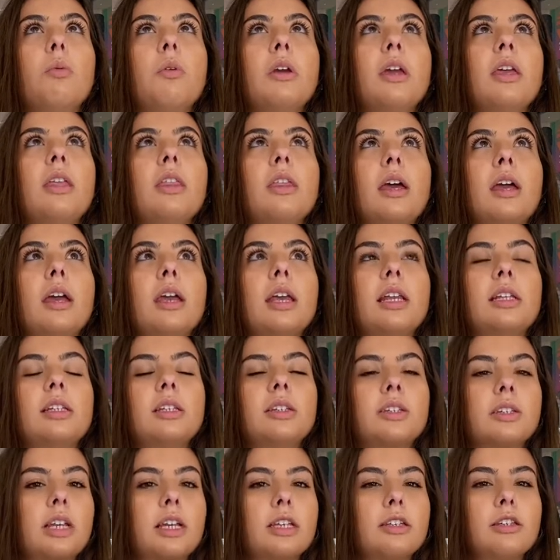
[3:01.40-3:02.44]
way that it
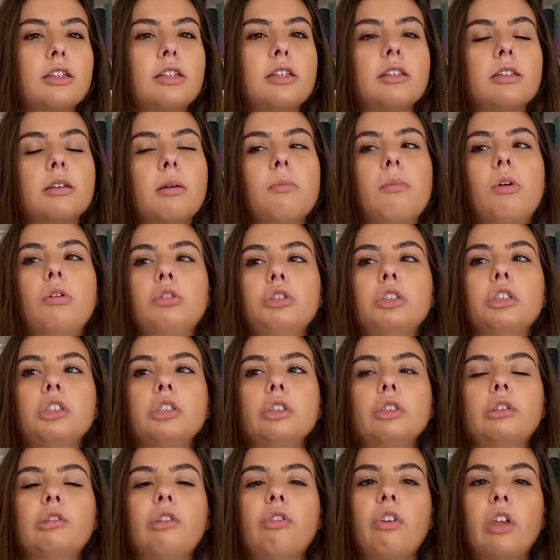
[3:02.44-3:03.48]
discusses
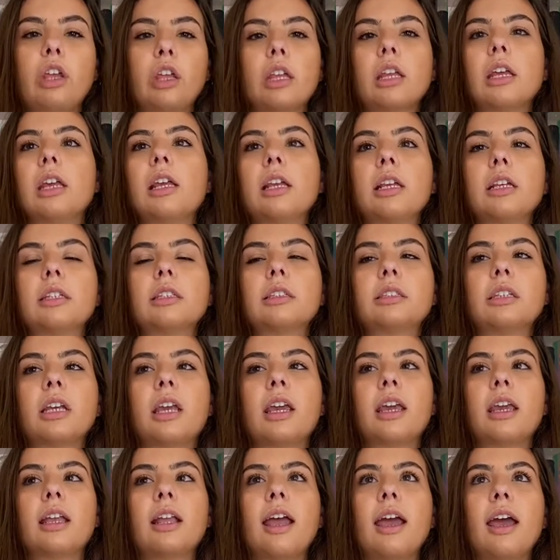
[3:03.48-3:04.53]
emotions, feelings,
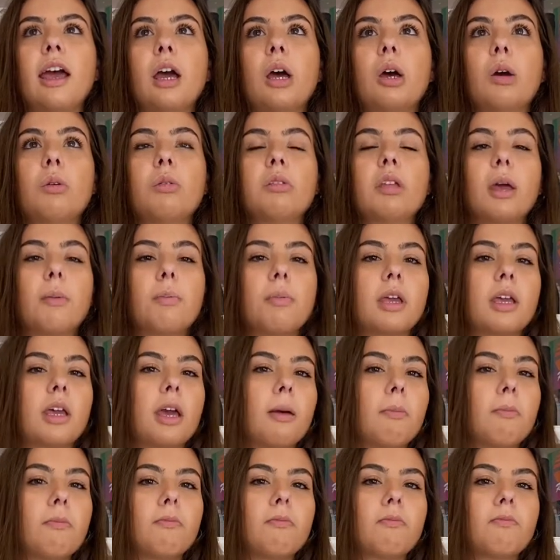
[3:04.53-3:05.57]
and how that
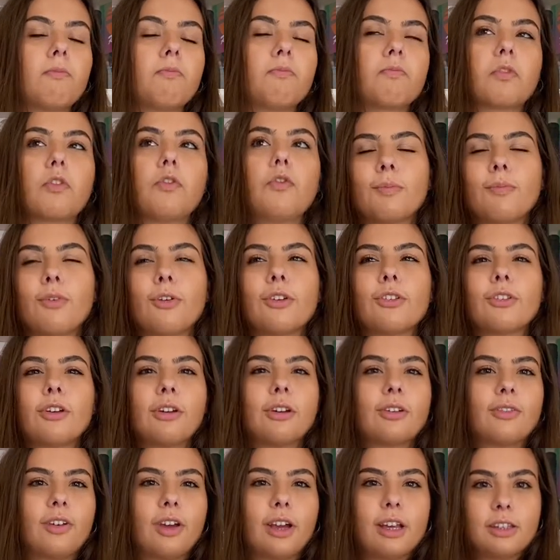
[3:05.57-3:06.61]

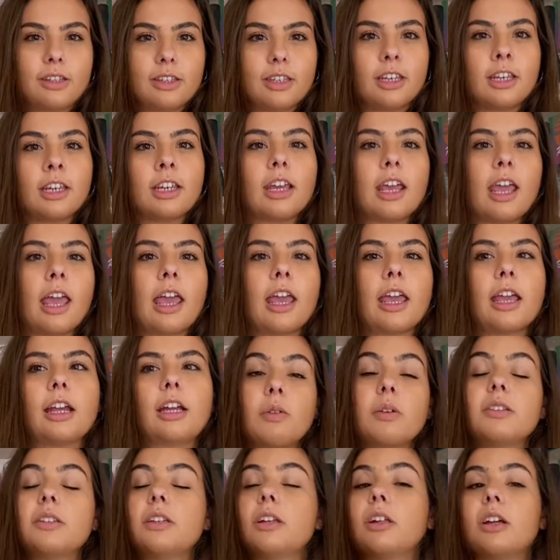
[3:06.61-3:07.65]
personifies it. And
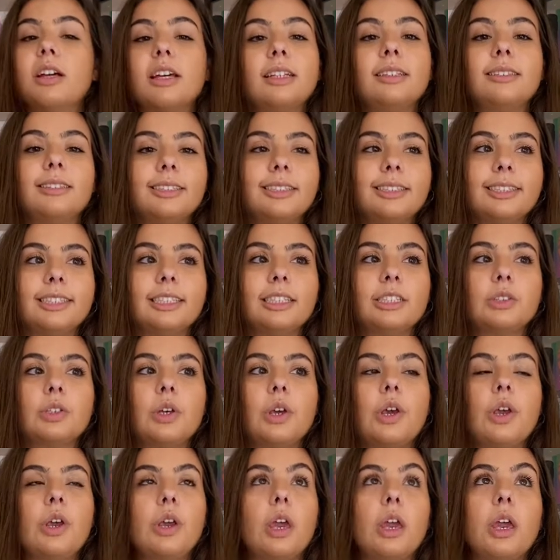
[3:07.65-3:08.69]
you see a lot of instances
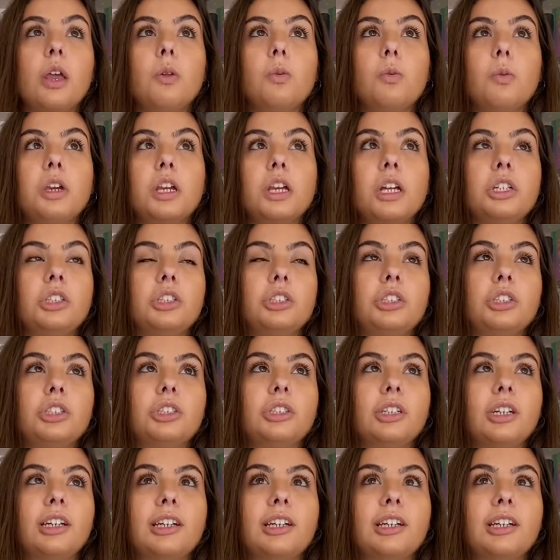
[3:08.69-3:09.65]
in which